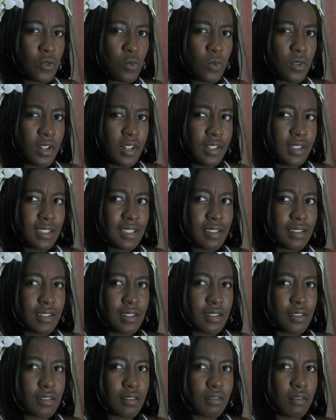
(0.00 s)

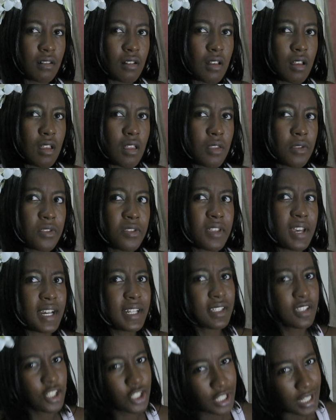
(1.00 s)
weren't
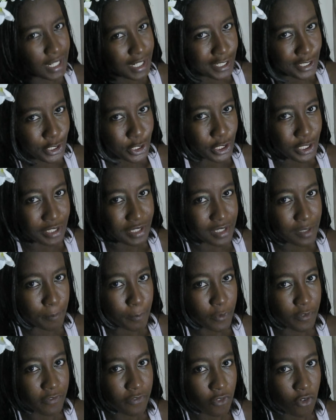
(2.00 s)
that challenging to
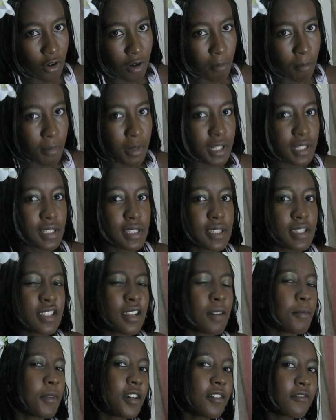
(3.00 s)
perform but
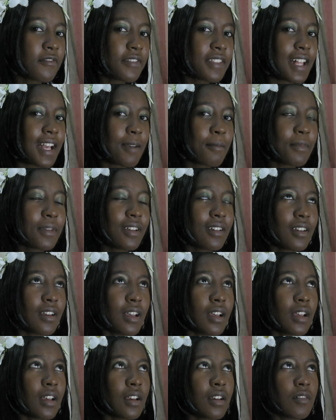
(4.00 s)
some of them
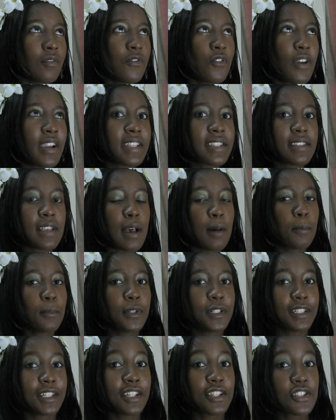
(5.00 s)
for
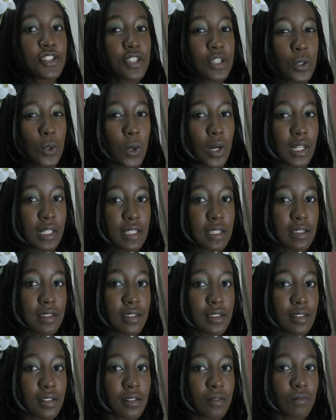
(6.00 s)
example these
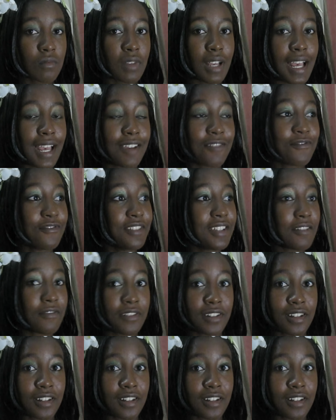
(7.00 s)
squats I've never